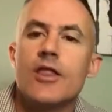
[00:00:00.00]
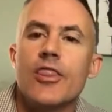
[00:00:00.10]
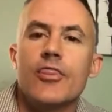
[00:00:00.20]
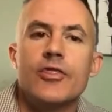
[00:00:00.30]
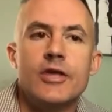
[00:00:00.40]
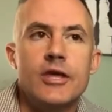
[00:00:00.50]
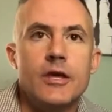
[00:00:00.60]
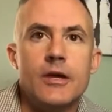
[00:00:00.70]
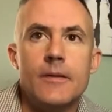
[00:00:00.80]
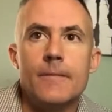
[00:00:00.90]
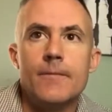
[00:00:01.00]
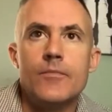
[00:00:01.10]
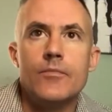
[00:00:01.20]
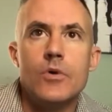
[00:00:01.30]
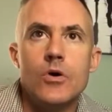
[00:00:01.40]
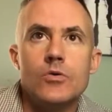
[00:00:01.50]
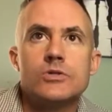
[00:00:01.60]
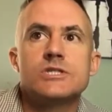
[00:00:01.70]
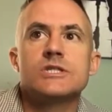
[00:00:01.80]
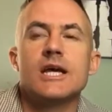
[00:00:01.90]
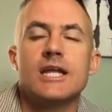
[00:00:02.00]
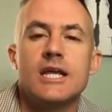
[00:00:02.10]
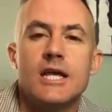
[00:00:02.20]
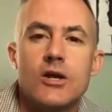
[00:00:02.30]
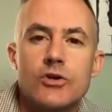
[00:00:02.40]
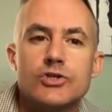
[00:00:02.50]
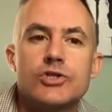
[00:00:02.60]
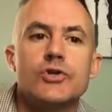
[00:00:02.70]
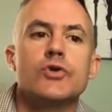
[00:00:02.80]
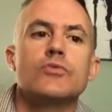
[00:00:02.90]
the most adhered to,